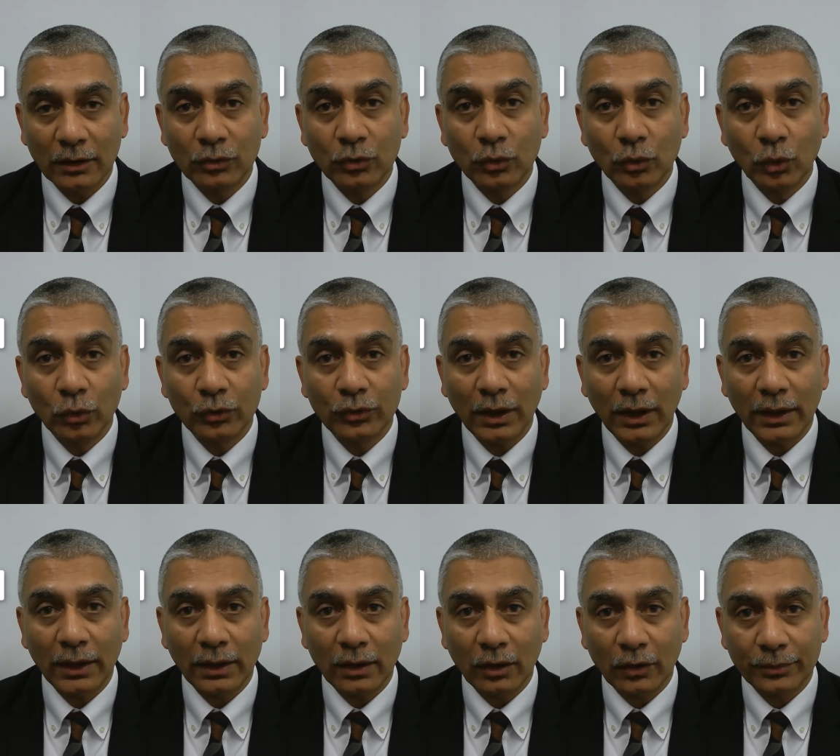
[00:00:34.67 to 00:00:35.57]
at the George
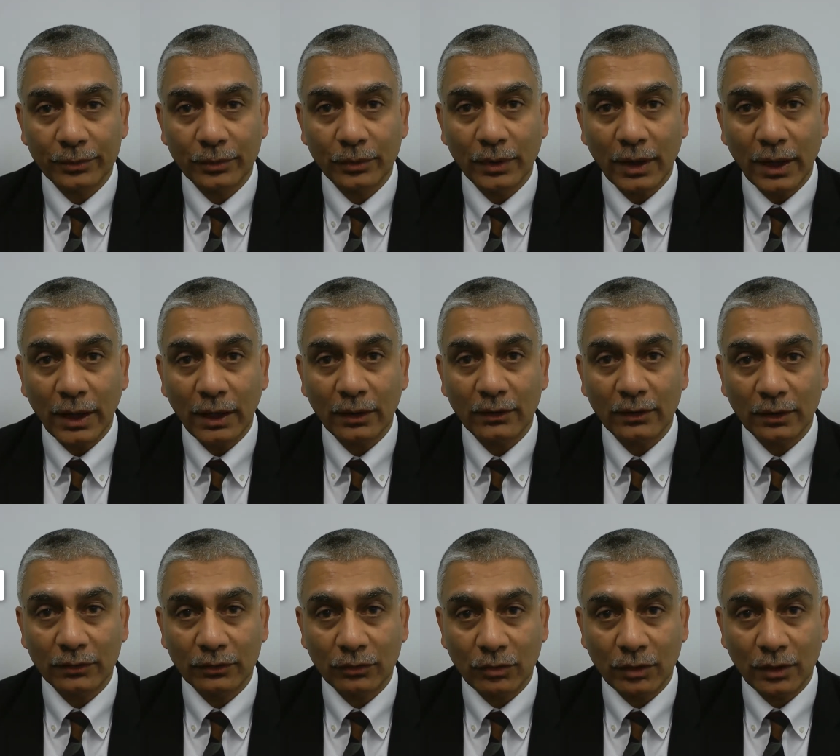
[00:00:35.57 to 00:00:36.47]
Eliot Hospital
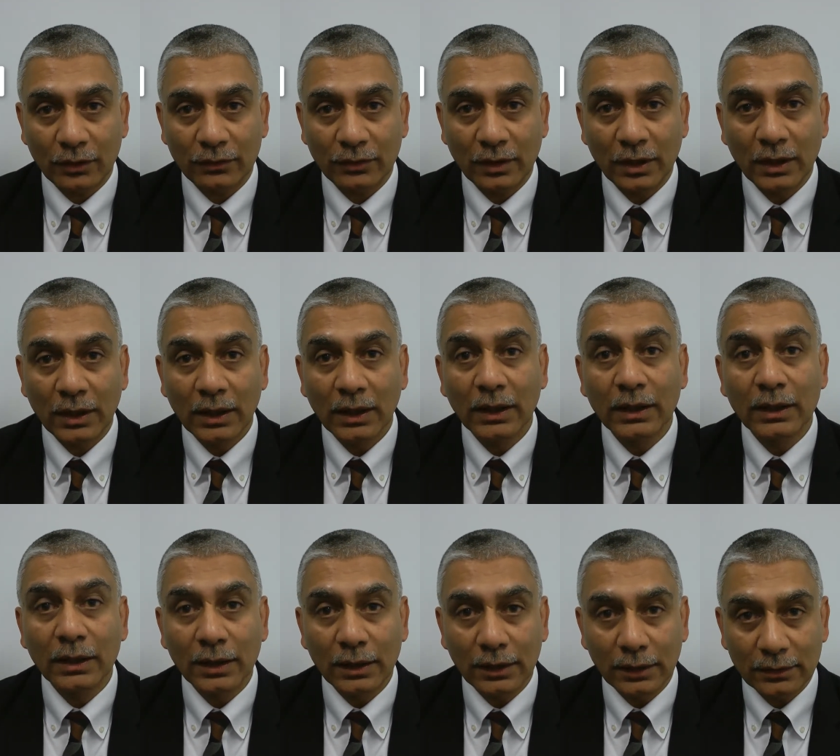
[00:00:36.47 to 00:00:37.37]
NHS Trust
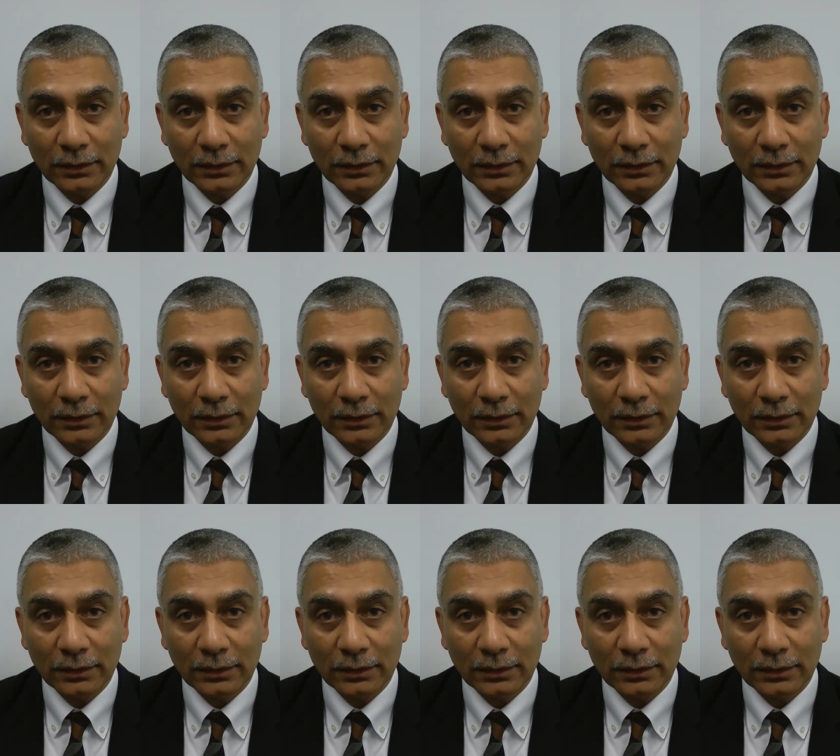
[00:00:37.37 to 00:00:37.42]
in